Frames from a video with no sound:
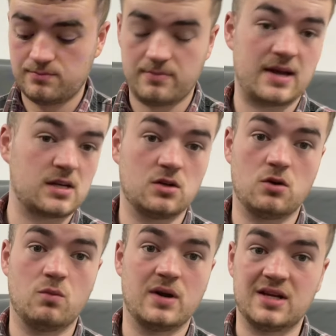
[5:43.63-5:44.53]
Back
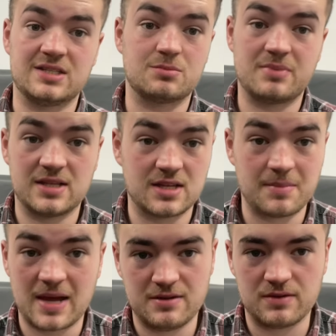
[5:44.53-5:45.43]
along when I just picked up
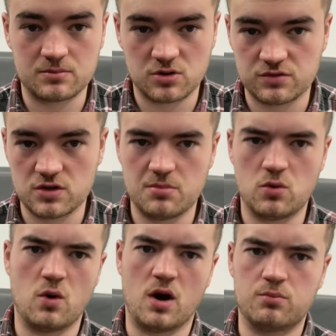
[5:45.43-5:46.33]
anything
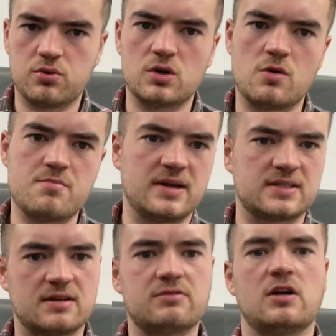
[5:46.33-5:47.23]
profitable. I probably won't pick
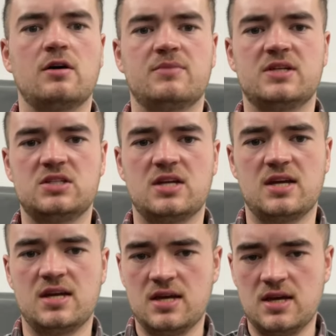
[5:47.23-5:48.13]
stuff up this year
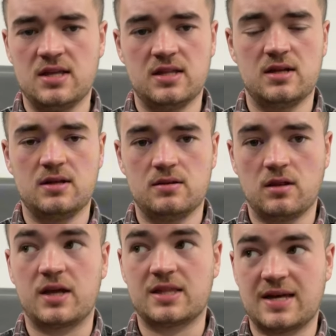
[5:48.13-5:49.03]

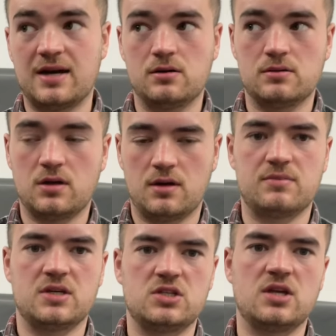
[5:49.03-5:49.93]
like that up
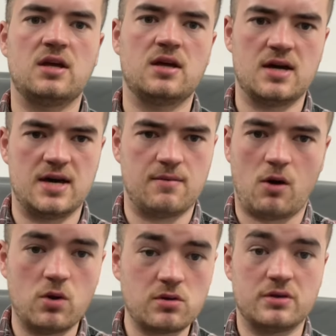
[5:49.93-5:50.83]
this year. I
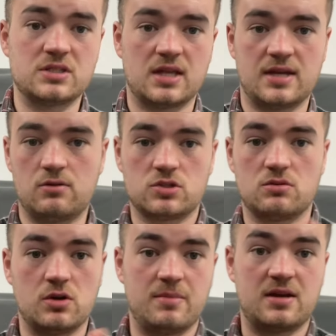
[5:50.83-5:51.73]
won't go into that now because I'm
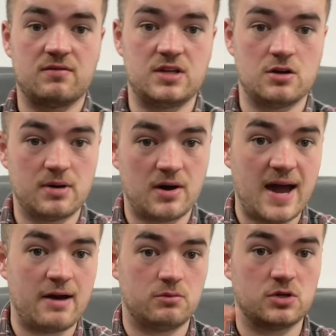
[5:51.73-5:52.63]
going to make a video about
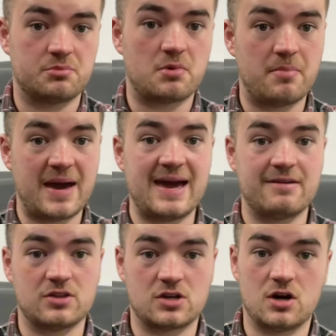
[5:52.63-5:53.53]
how I'm going to prepare
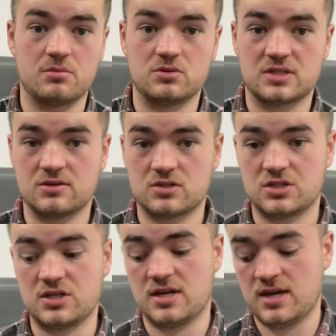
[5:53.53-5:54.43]
for the car boot sales this year.